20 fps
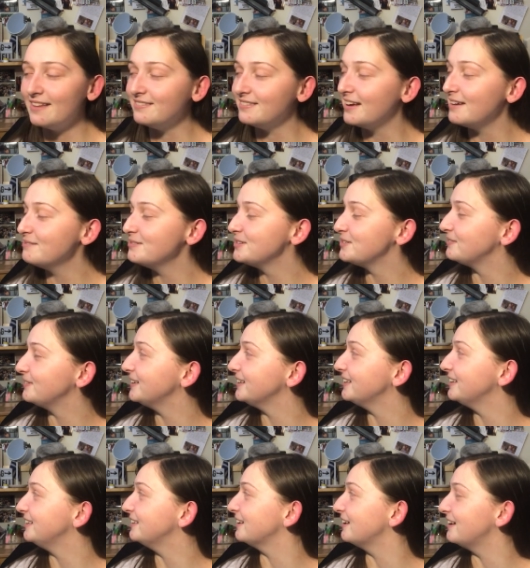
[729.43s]
that was
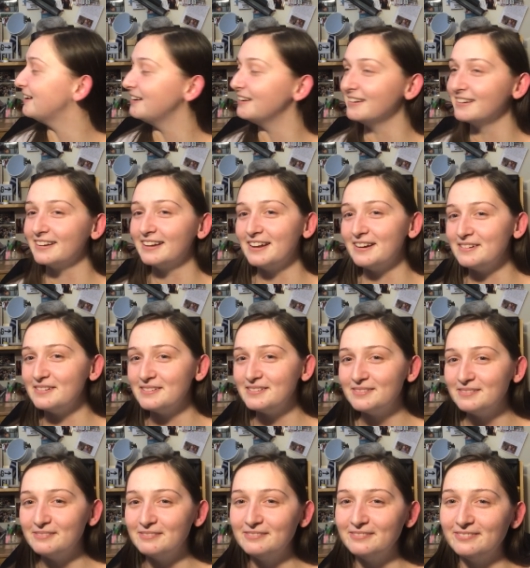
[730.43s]
really long and
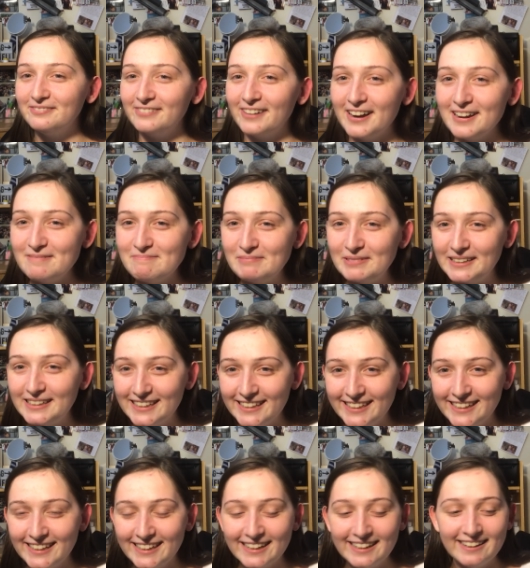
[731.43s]

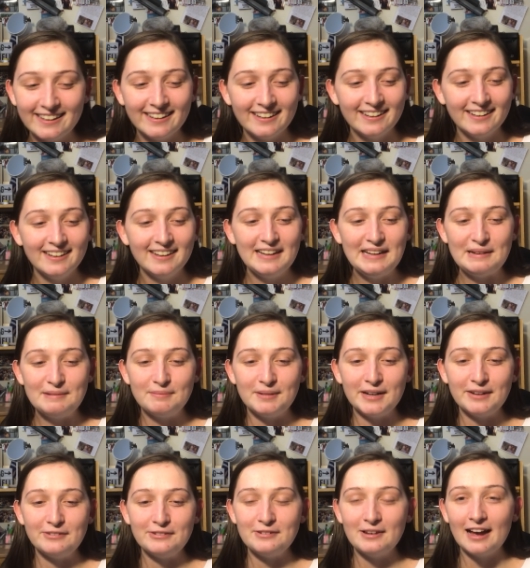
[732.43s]
rambling,
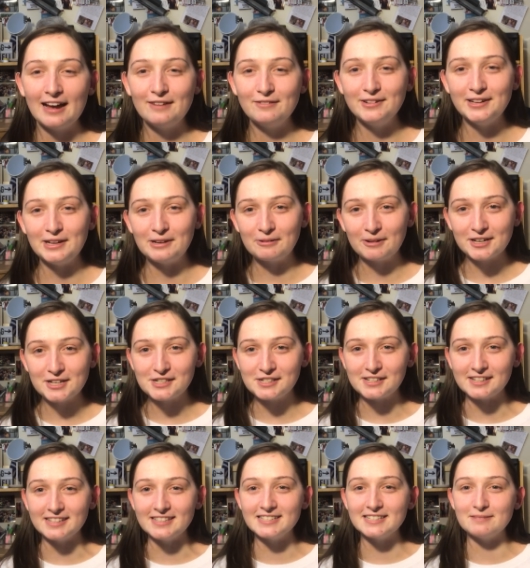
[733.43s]
but if you have any
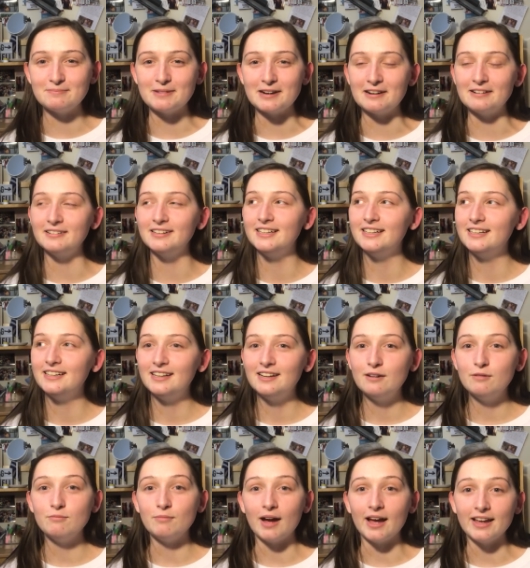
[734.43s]
questions about
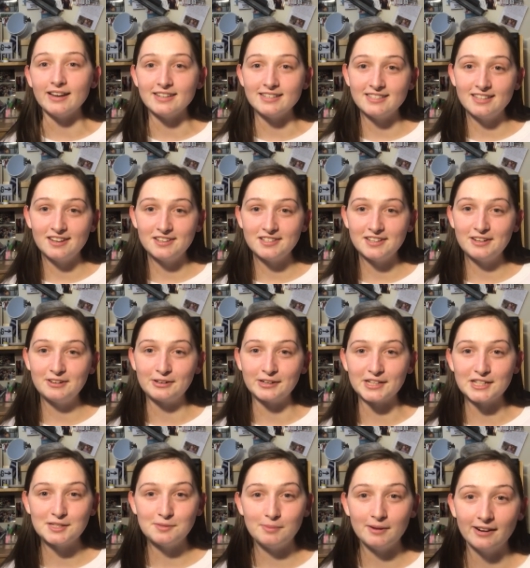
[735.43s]
my decision or
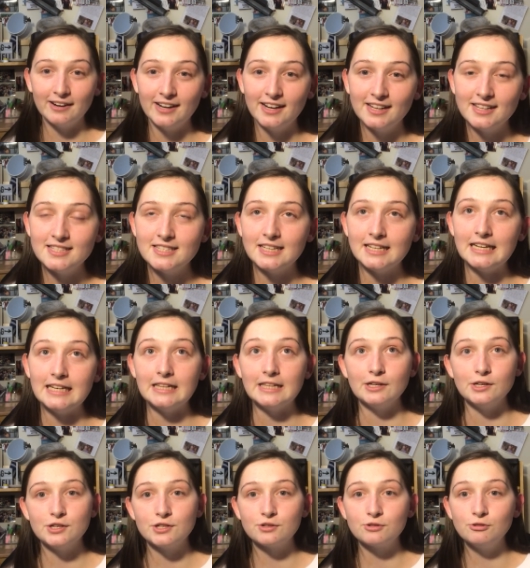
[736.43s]
experience at
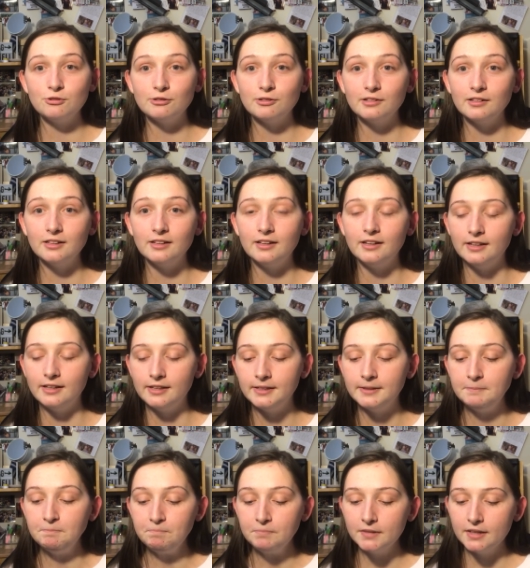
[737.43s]
either school,
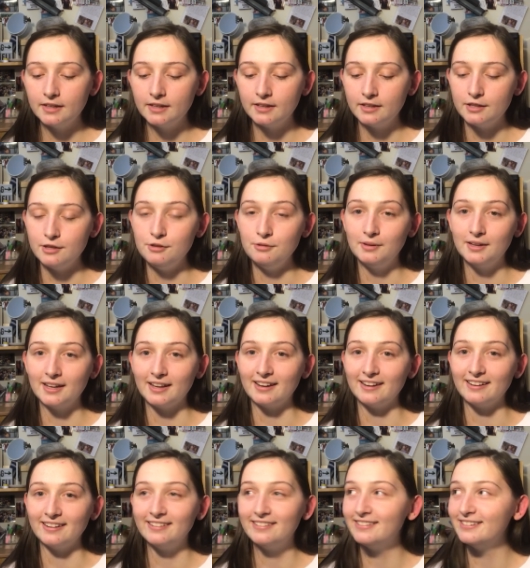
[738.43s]
you can
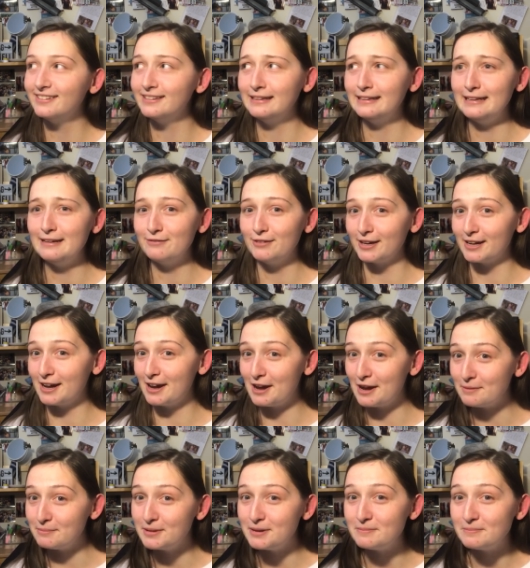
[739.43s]
leave a
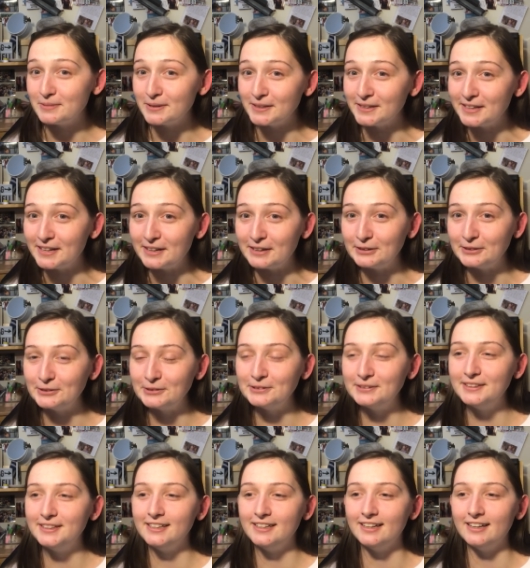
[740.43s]
comment below.